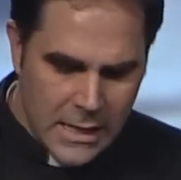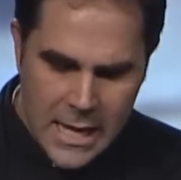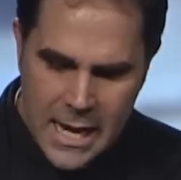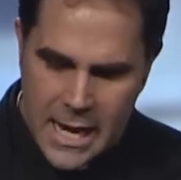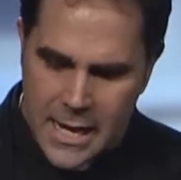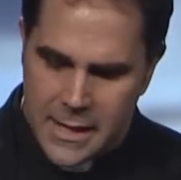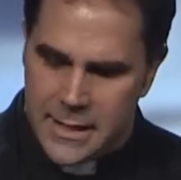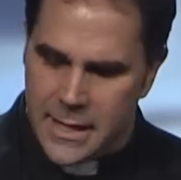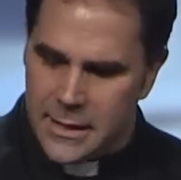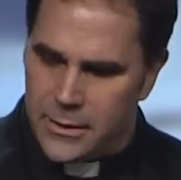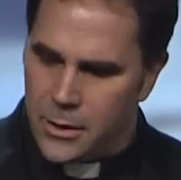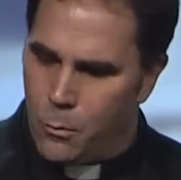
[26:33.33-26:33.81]

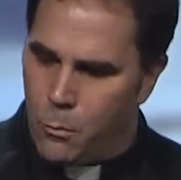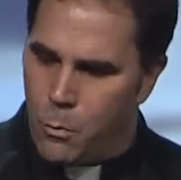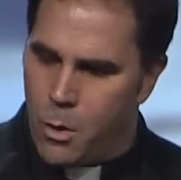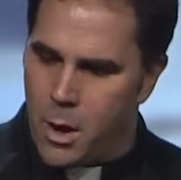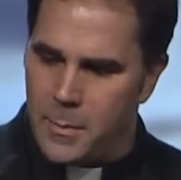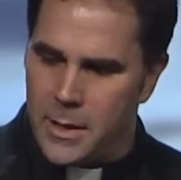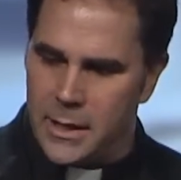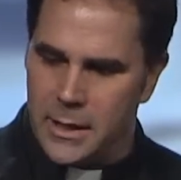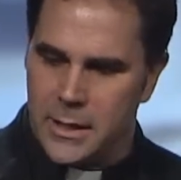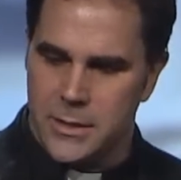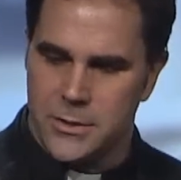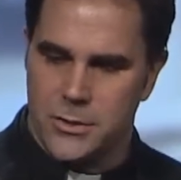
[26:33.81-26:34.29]
And then the
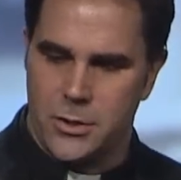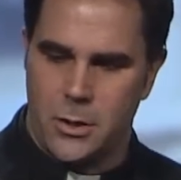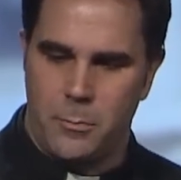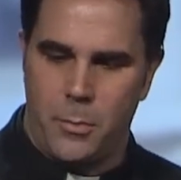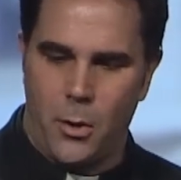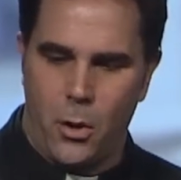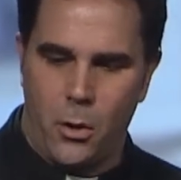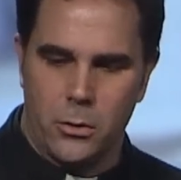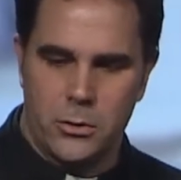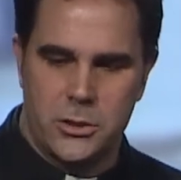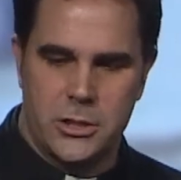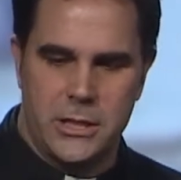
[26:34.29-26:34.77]
woman, because they're
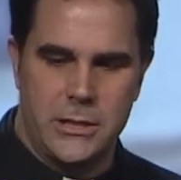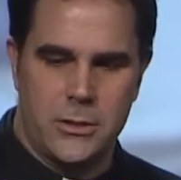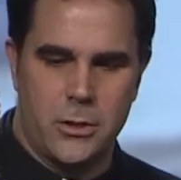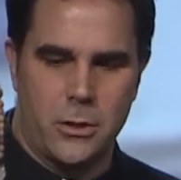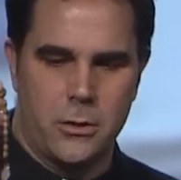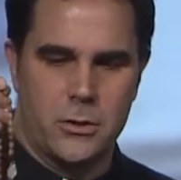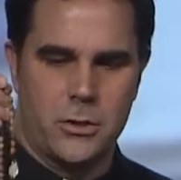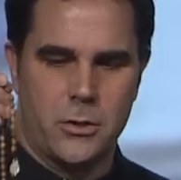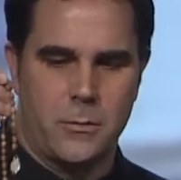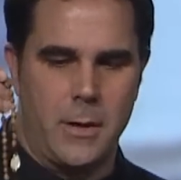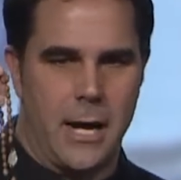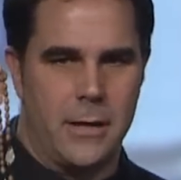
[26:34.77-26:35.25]
bold, she
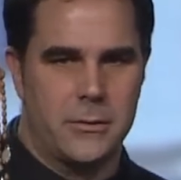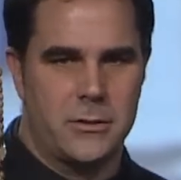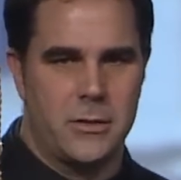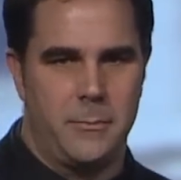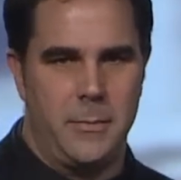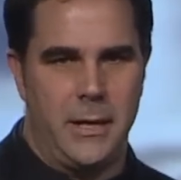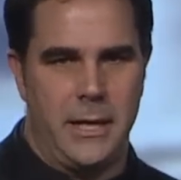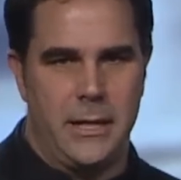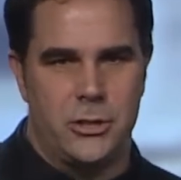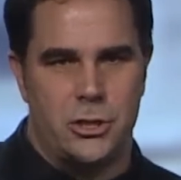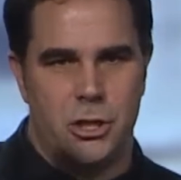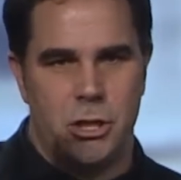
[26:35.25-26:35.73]
turns around to
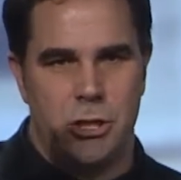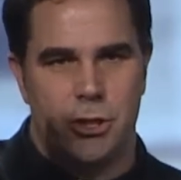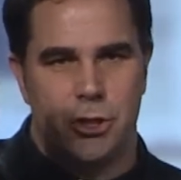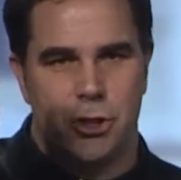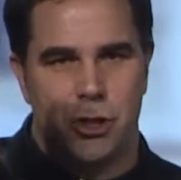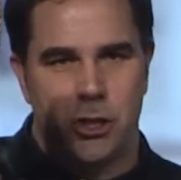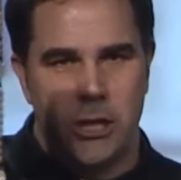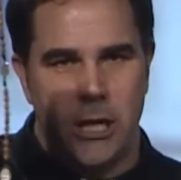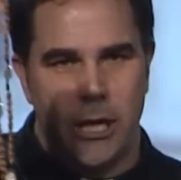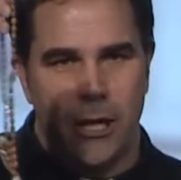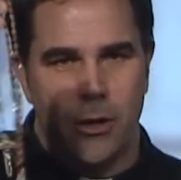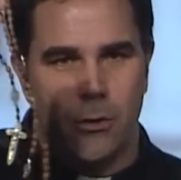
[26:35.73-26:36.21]
me. She
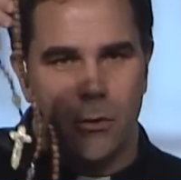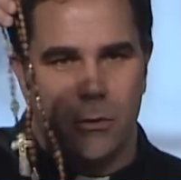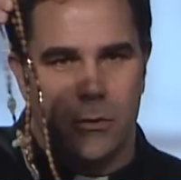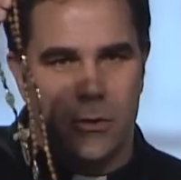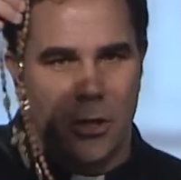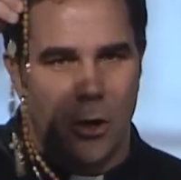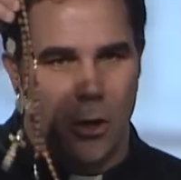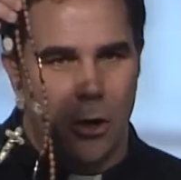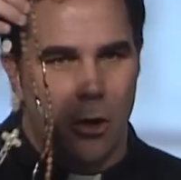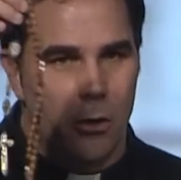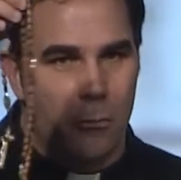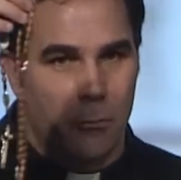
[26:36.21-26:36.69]
jingles
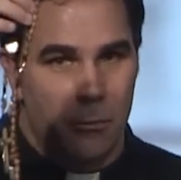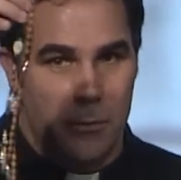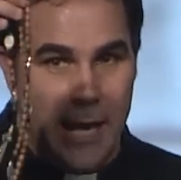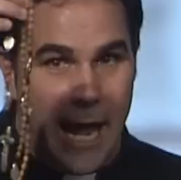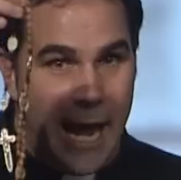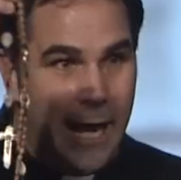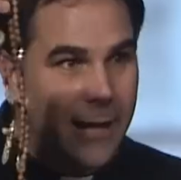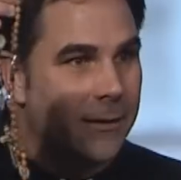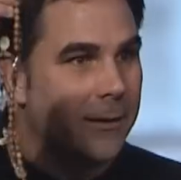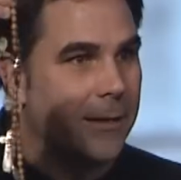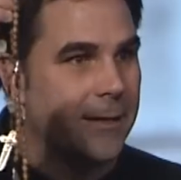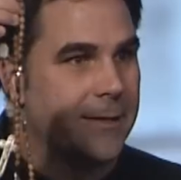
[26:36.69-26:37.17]
her
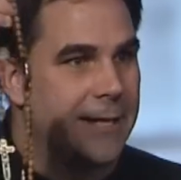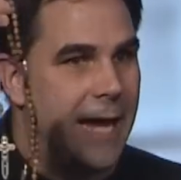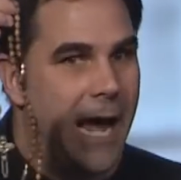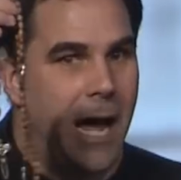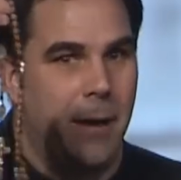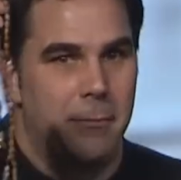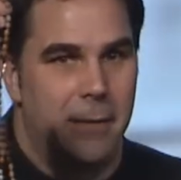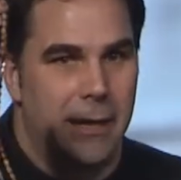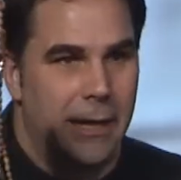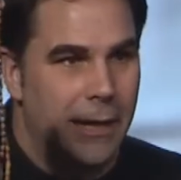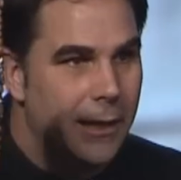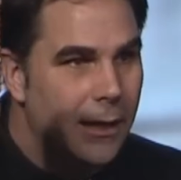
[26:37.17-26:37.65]
necklace
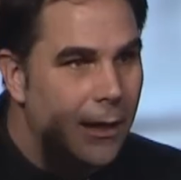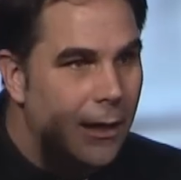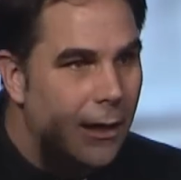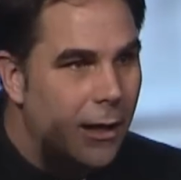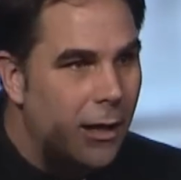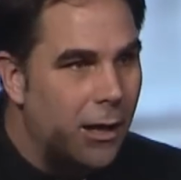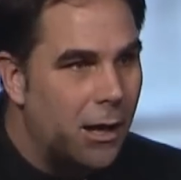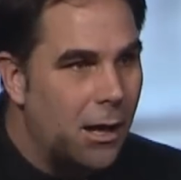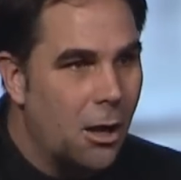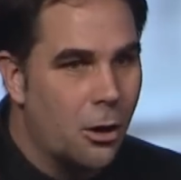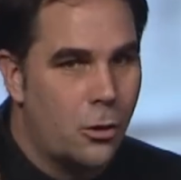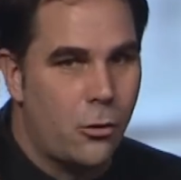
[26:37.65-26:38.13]
at me
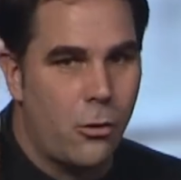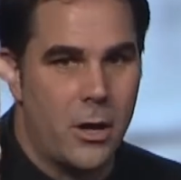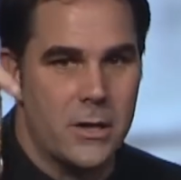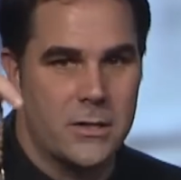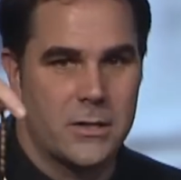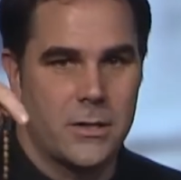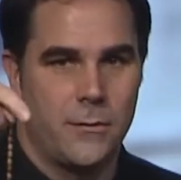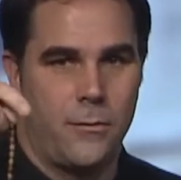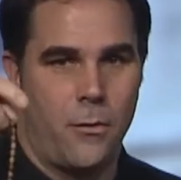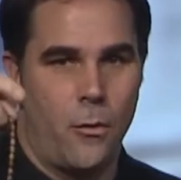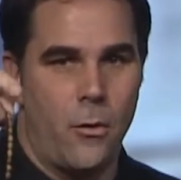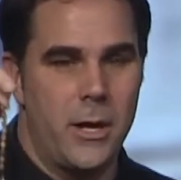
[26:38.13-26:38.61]
across
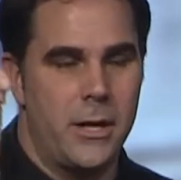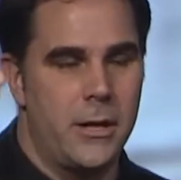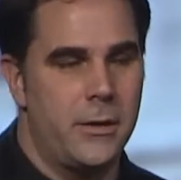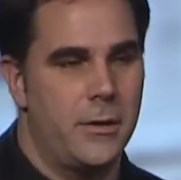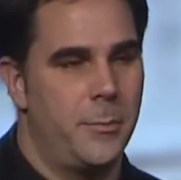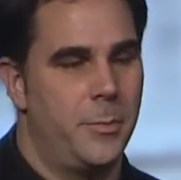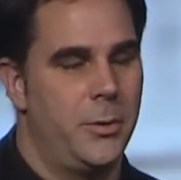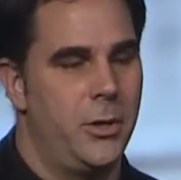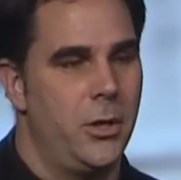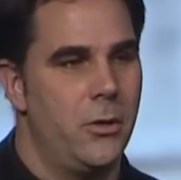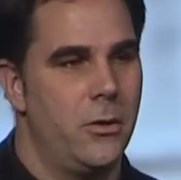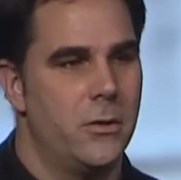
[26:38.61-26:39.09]
the void of the
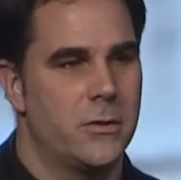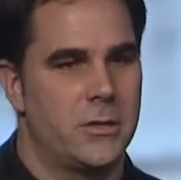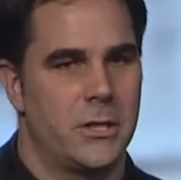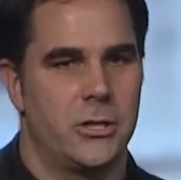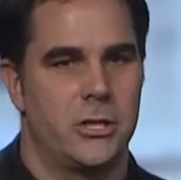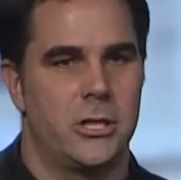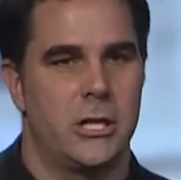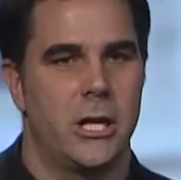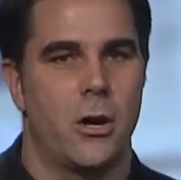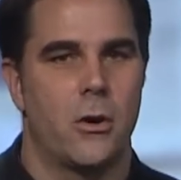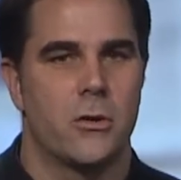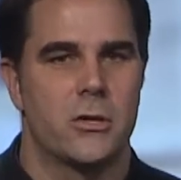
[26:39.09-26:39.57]
pews, and
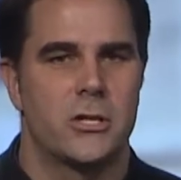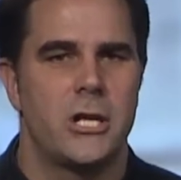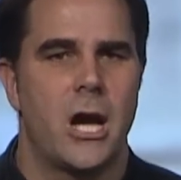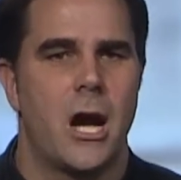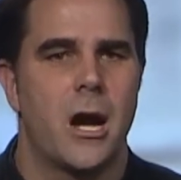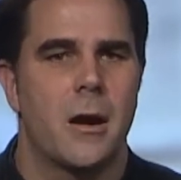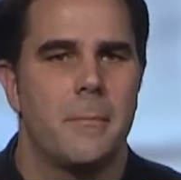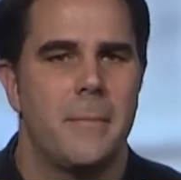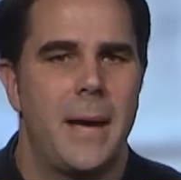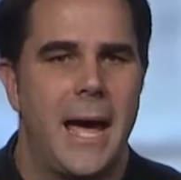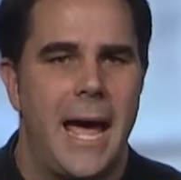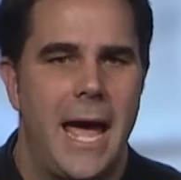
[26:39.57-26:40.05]
she goes,
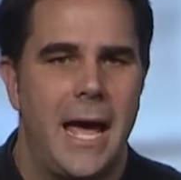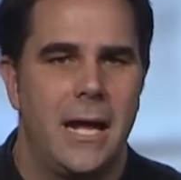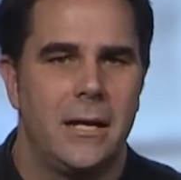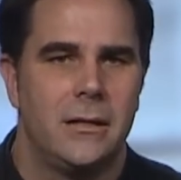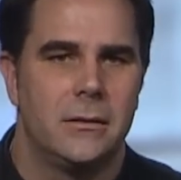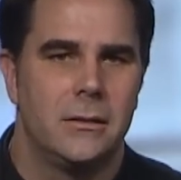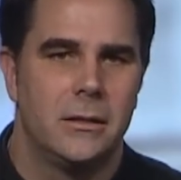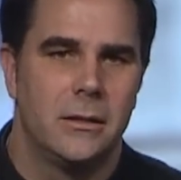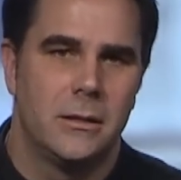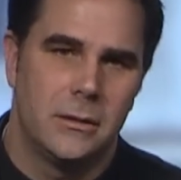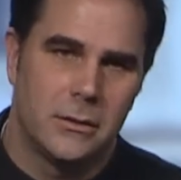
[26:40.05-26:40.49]
young man,